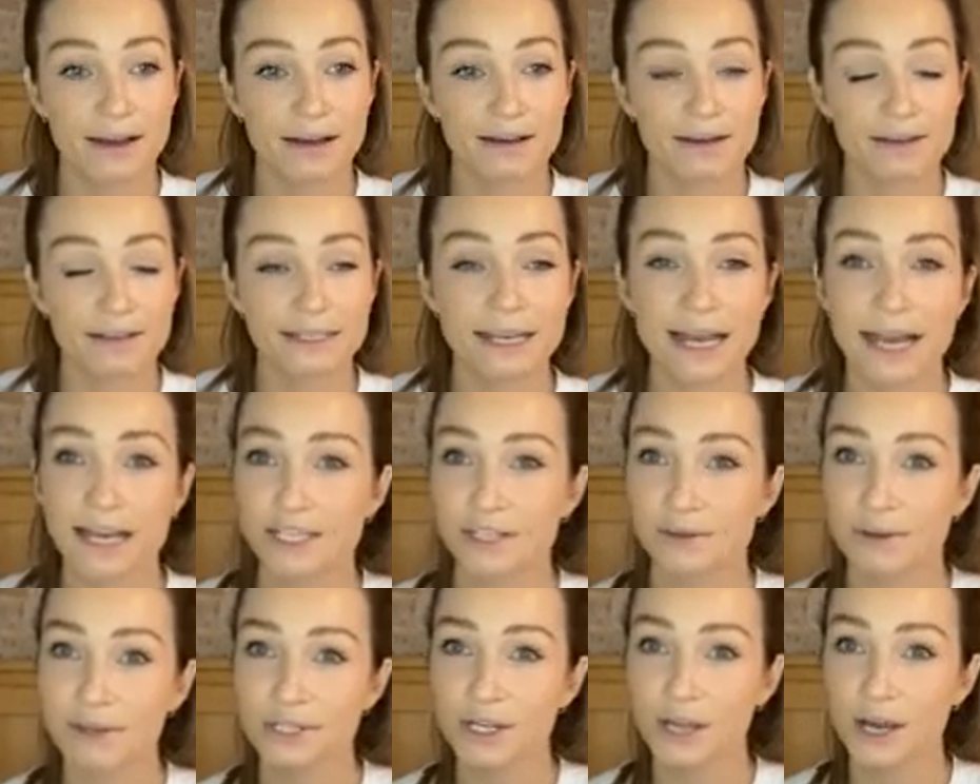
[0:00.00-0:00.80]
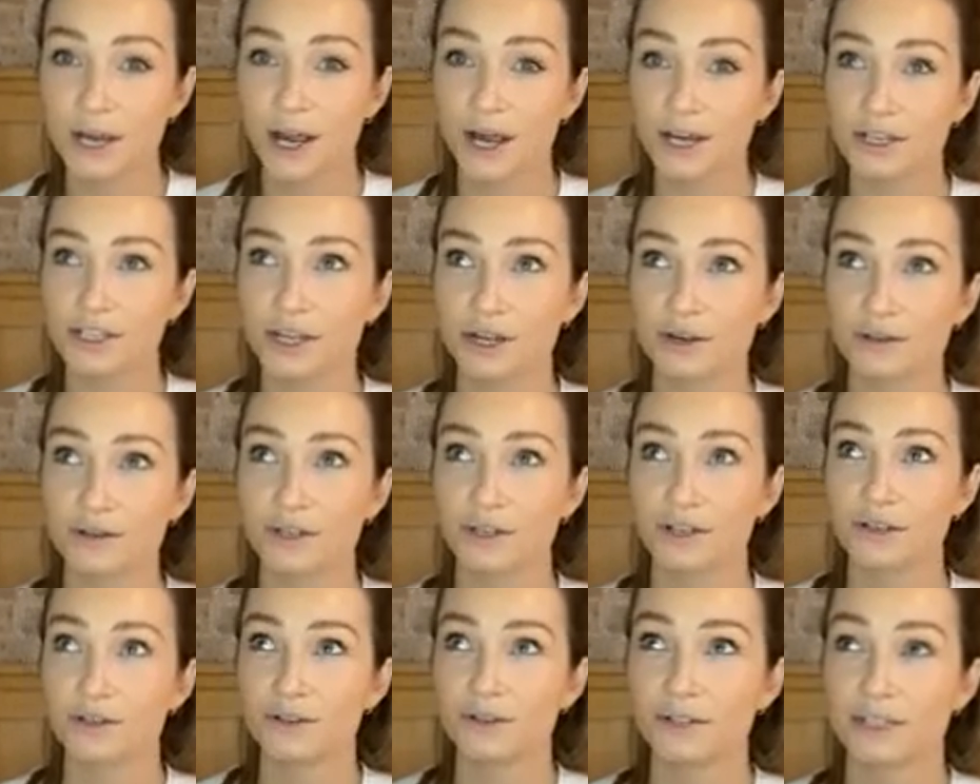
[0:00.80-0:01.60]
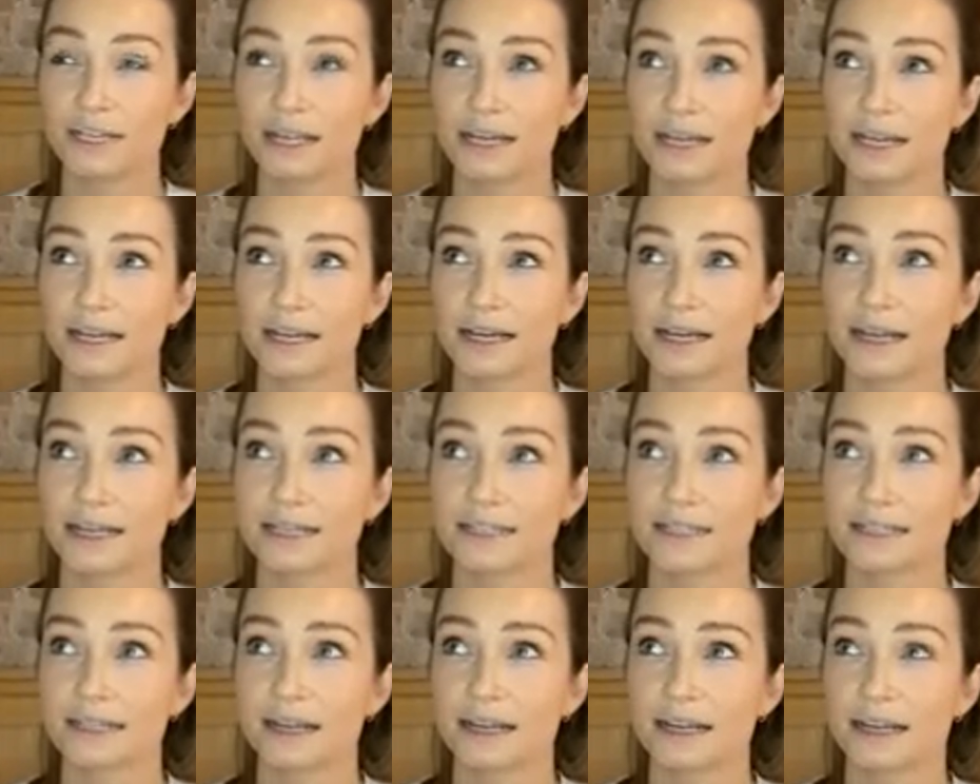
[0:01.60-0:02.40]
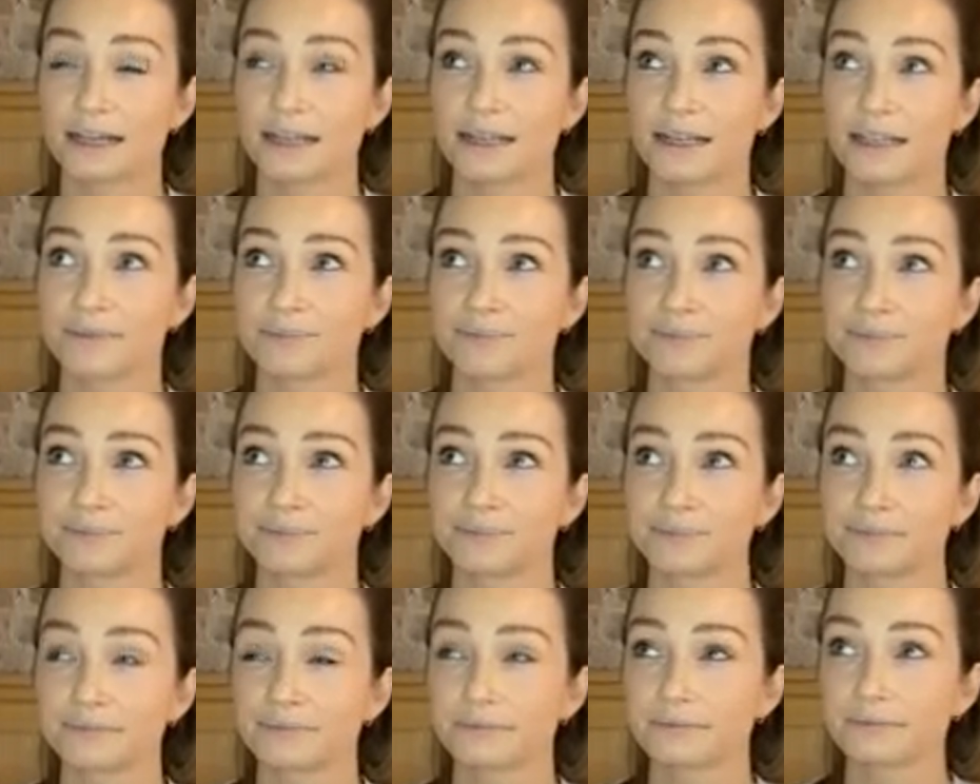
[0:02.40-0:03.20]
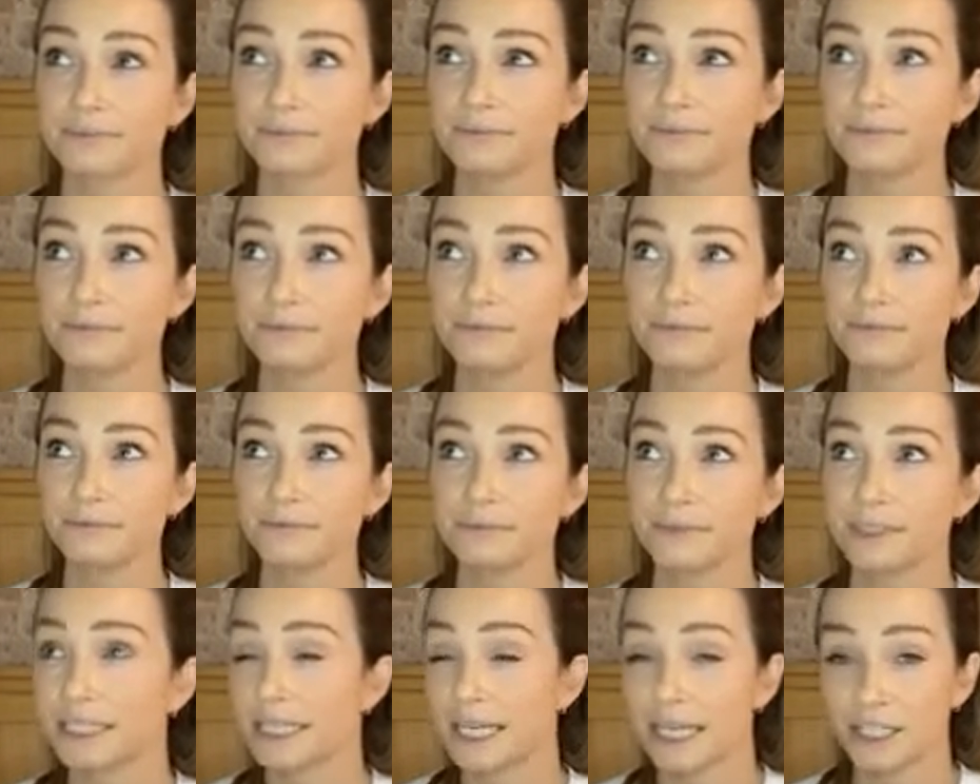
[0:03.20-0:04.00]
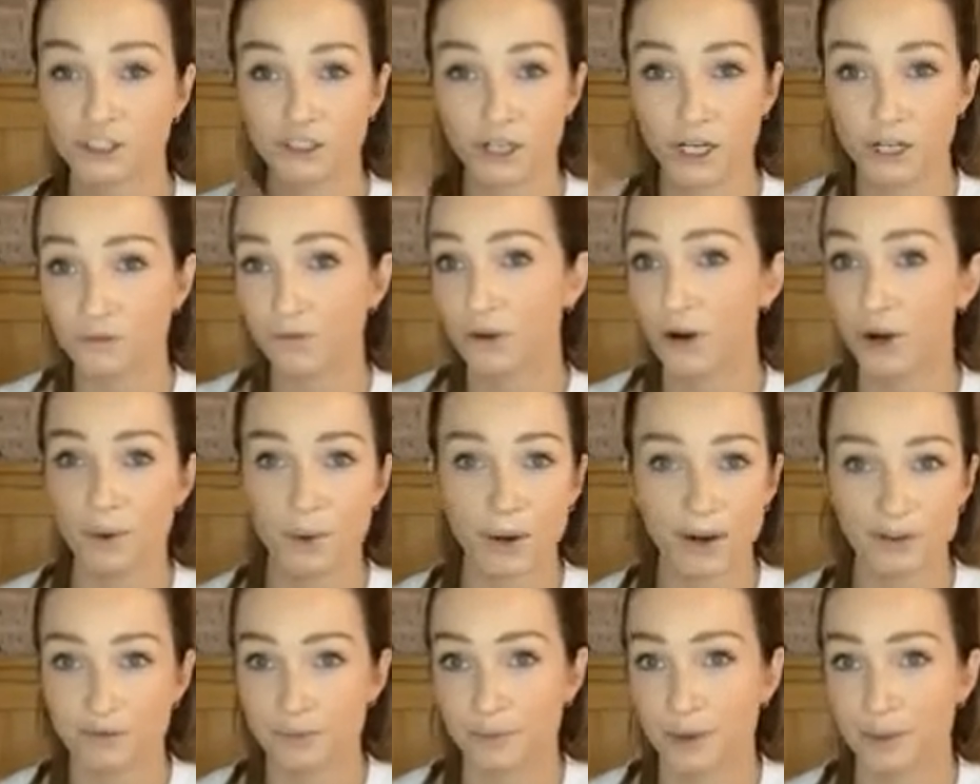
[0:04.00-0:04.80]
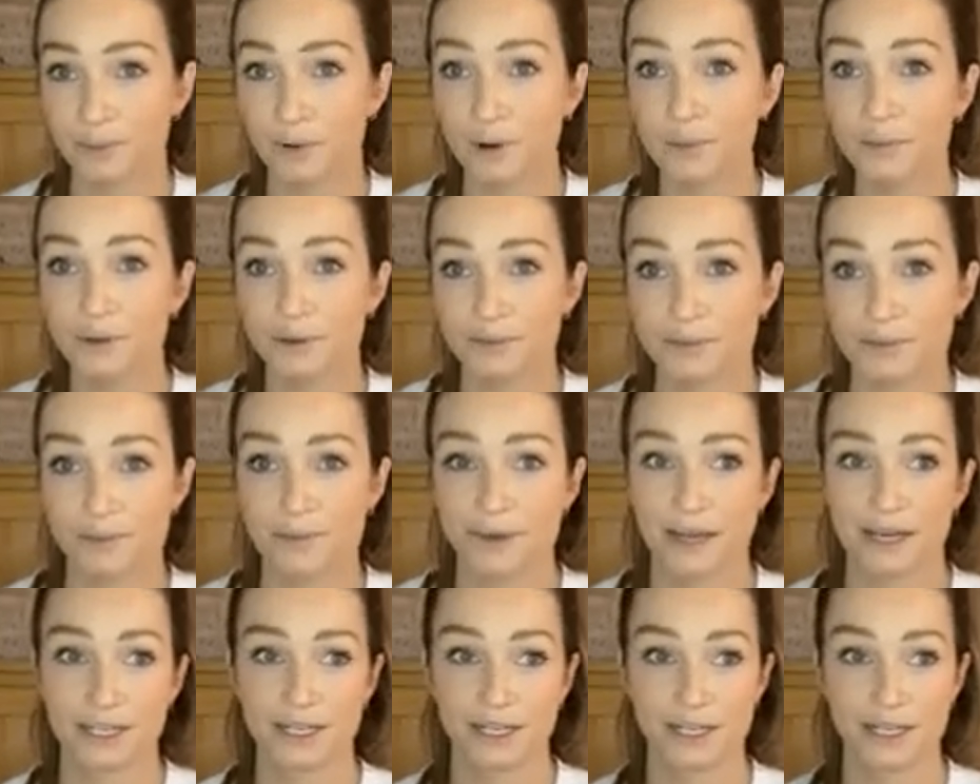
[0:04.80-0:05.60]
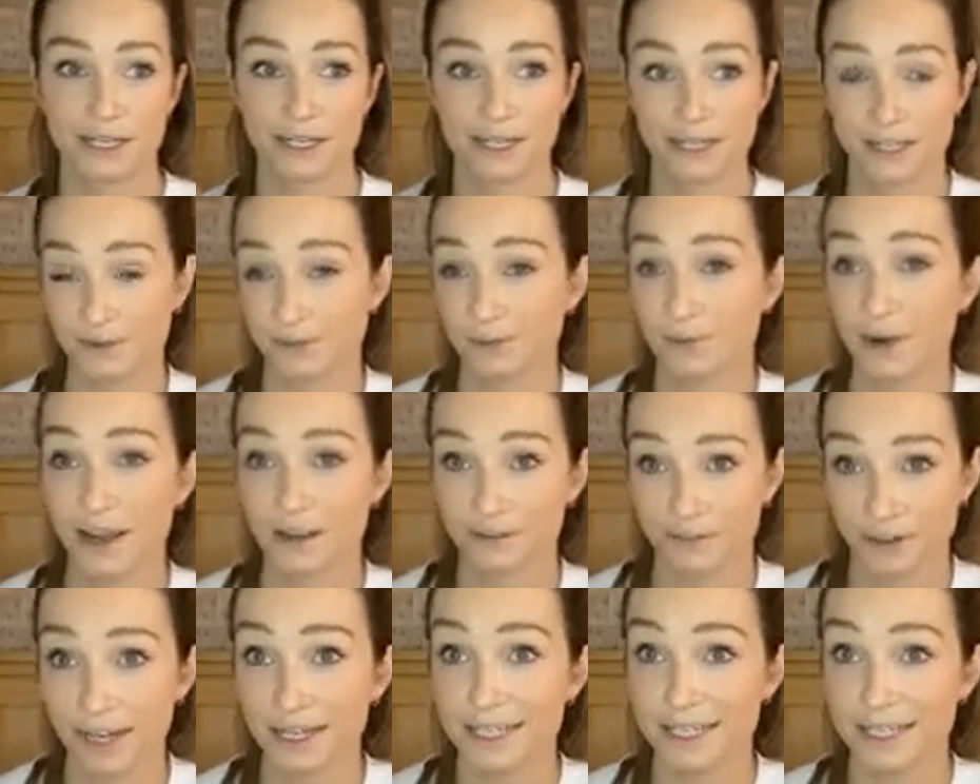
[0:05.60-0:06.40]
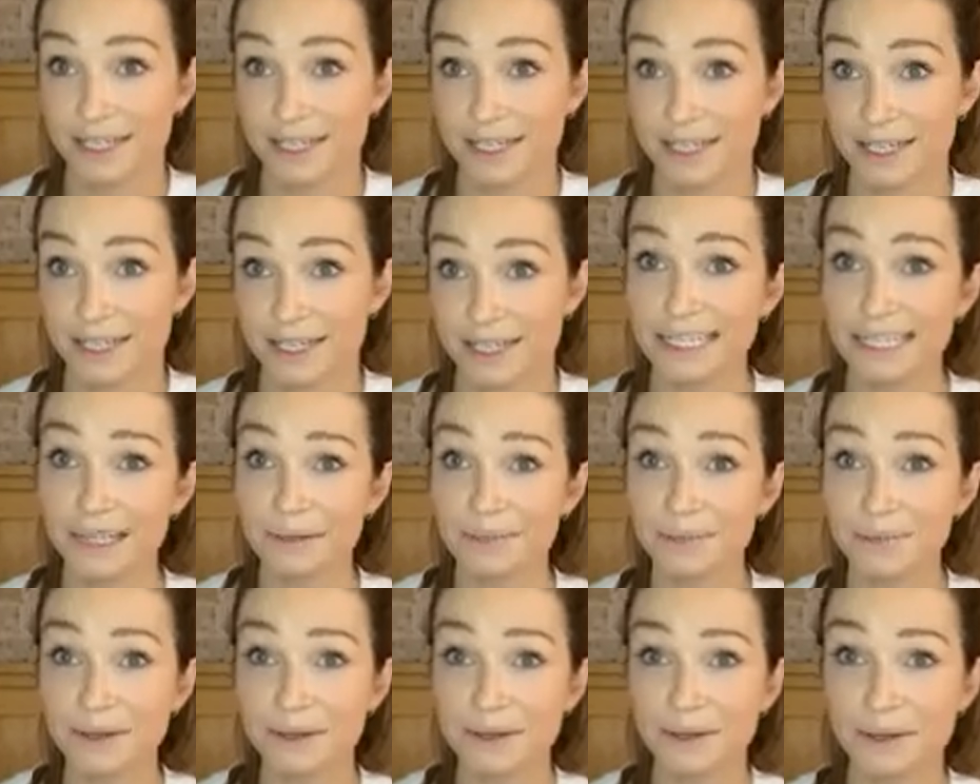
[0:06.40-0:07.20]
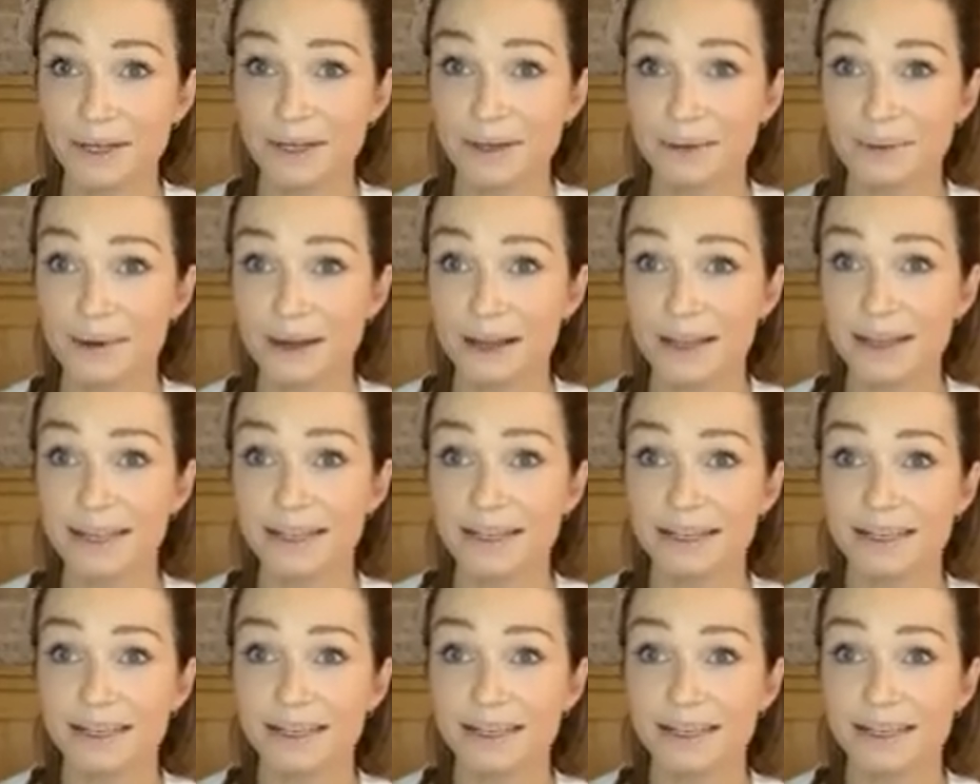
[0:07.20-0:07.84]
yeah, so I don't use it as like, yeah, trying to run away from my problems. I'm actually, it's a way of like tackling them in a way.